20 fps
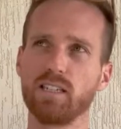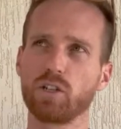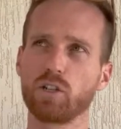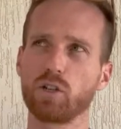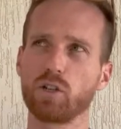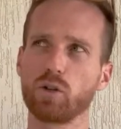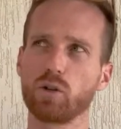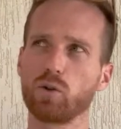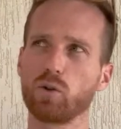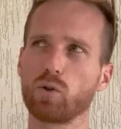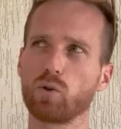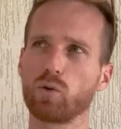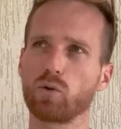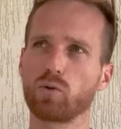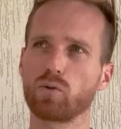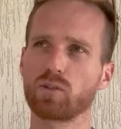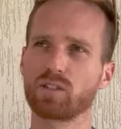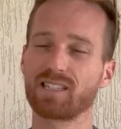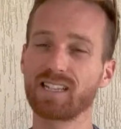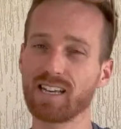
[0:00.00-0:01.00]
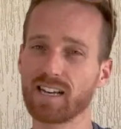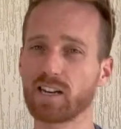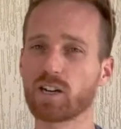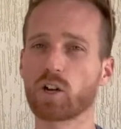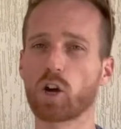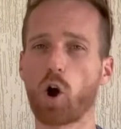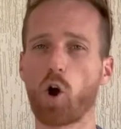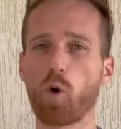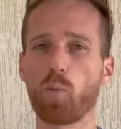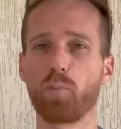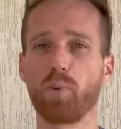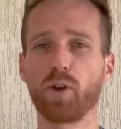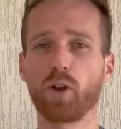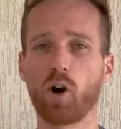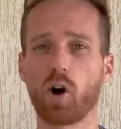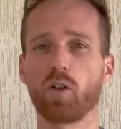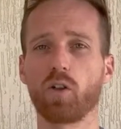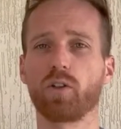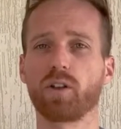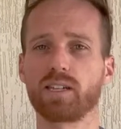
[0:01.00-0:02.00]
you didn't go
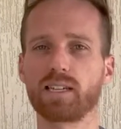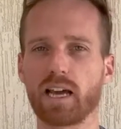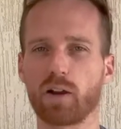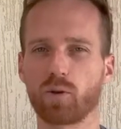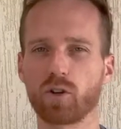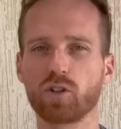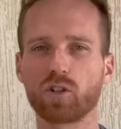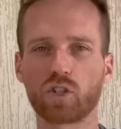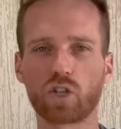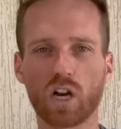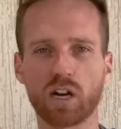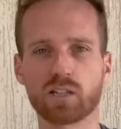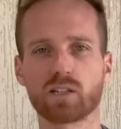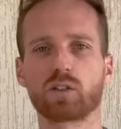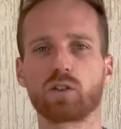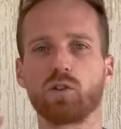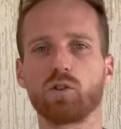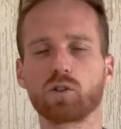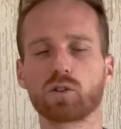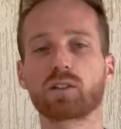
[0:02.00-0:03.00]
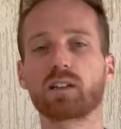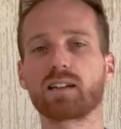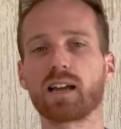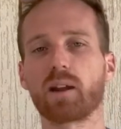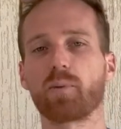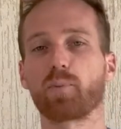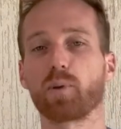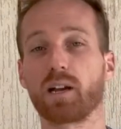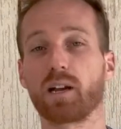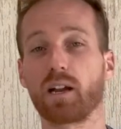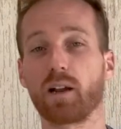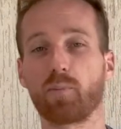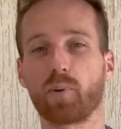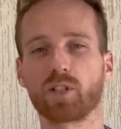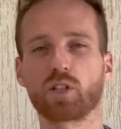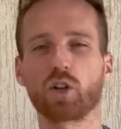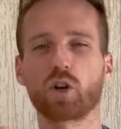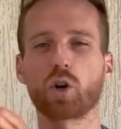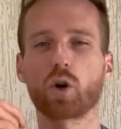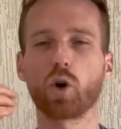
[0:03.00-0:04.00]
beyond the data, where you just used the data plainly,
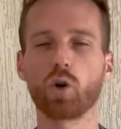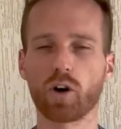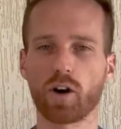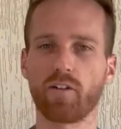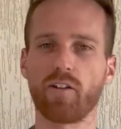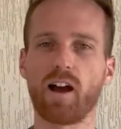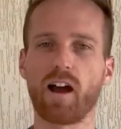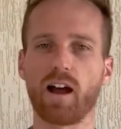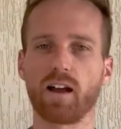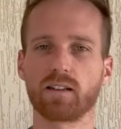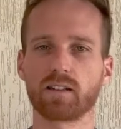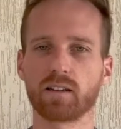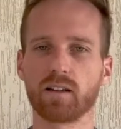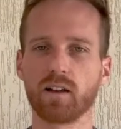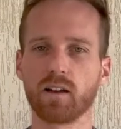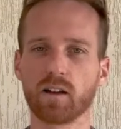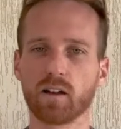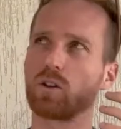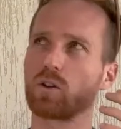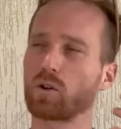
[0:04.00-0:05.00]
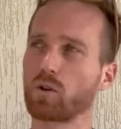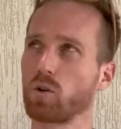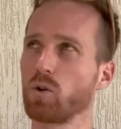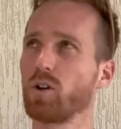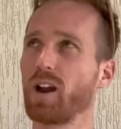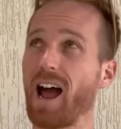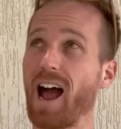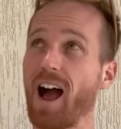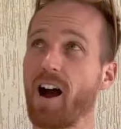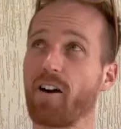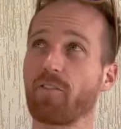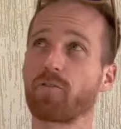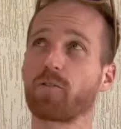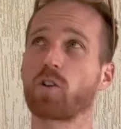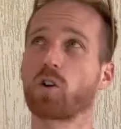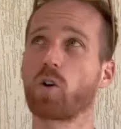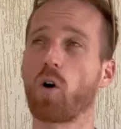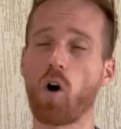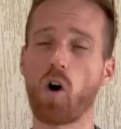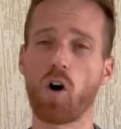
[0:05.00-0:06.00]
but you could have had. You could have
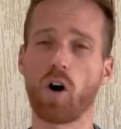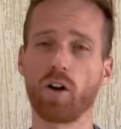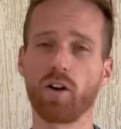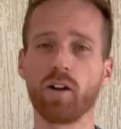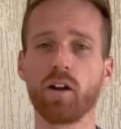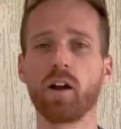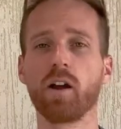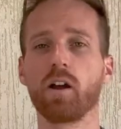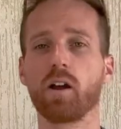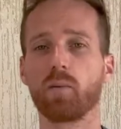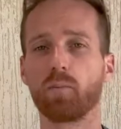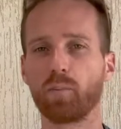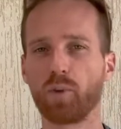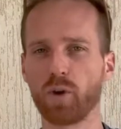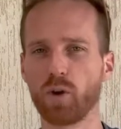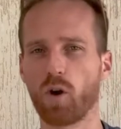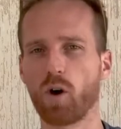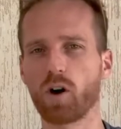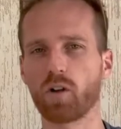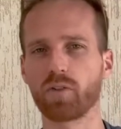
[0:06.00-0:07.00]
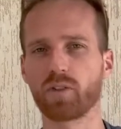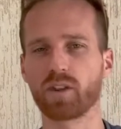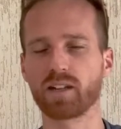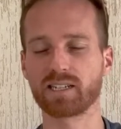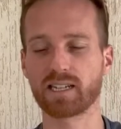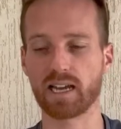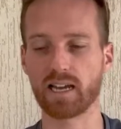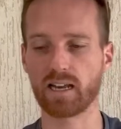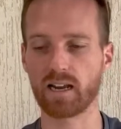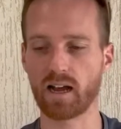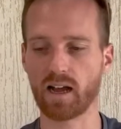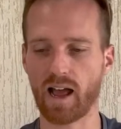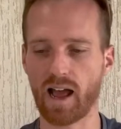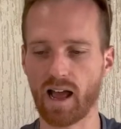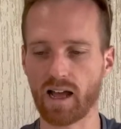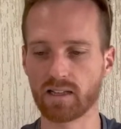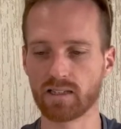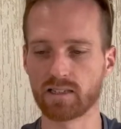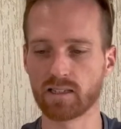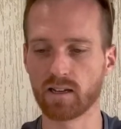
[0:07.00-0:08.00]
gone beyond the data
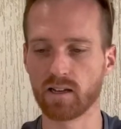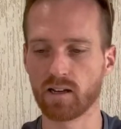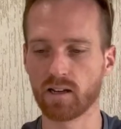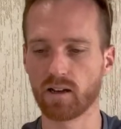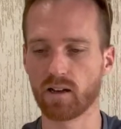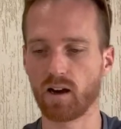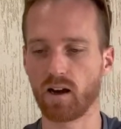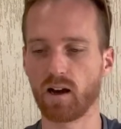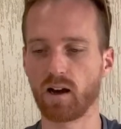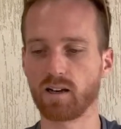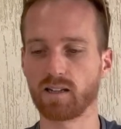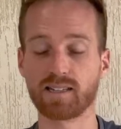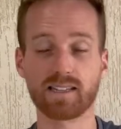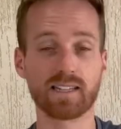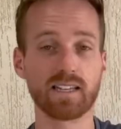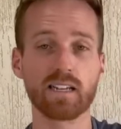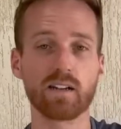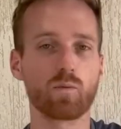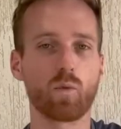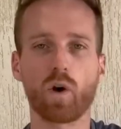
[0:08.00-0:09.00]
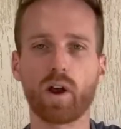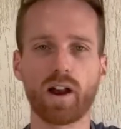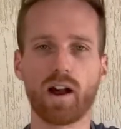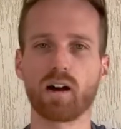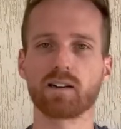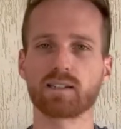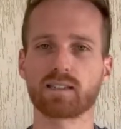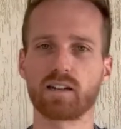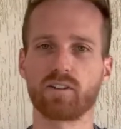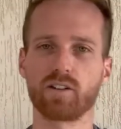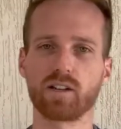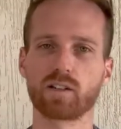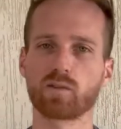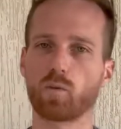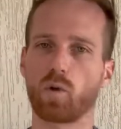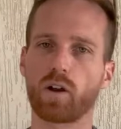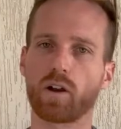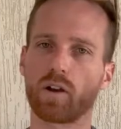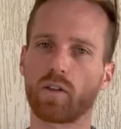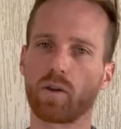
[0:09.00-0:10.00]
and seen what else there is,
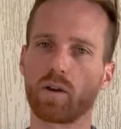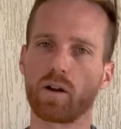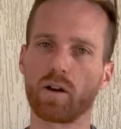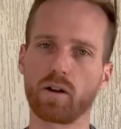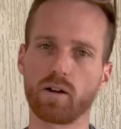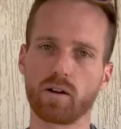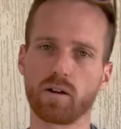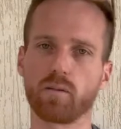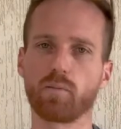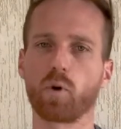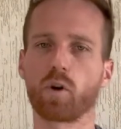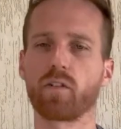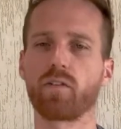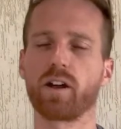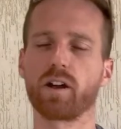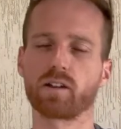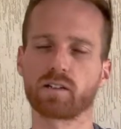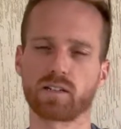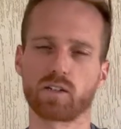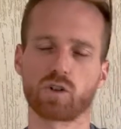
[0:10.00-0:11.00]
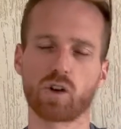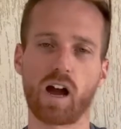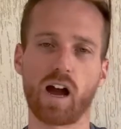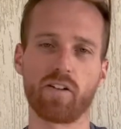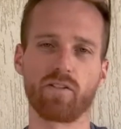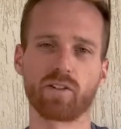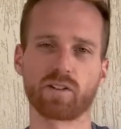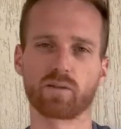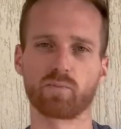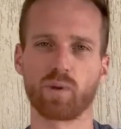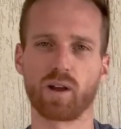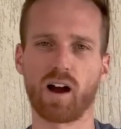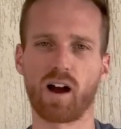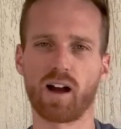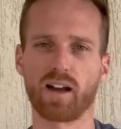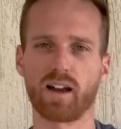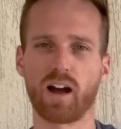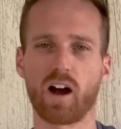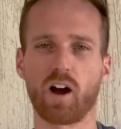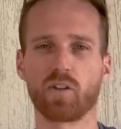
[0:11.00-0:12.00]
what are the motivators and drivers
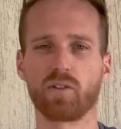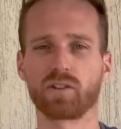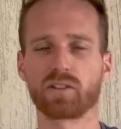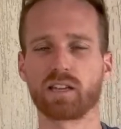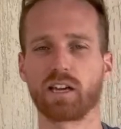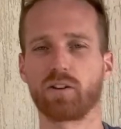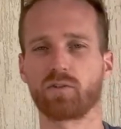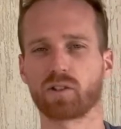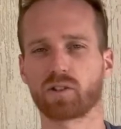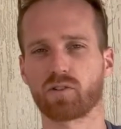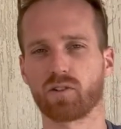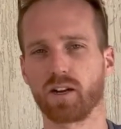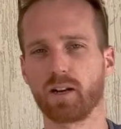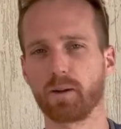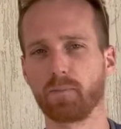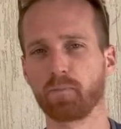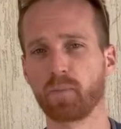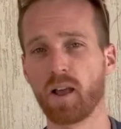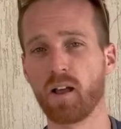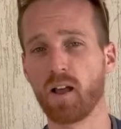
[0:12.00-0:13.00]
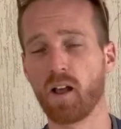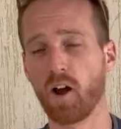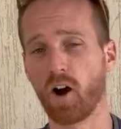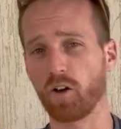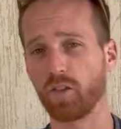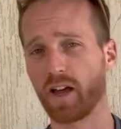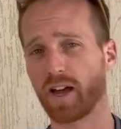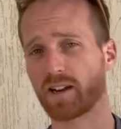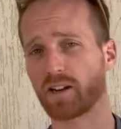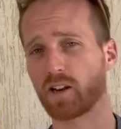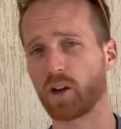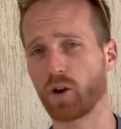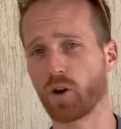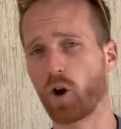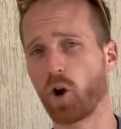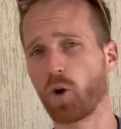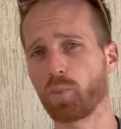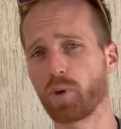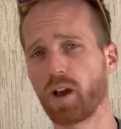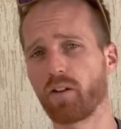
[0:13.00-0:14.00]
behind how this data was created. On that note,
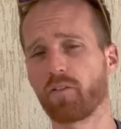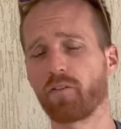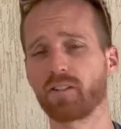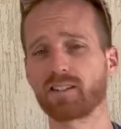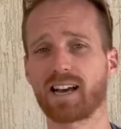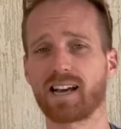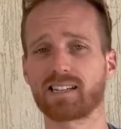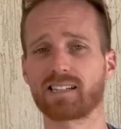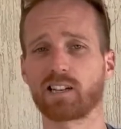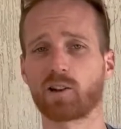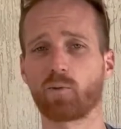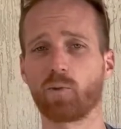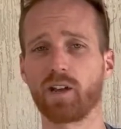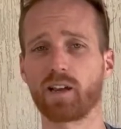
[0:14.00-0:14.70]
hope you have a fantastic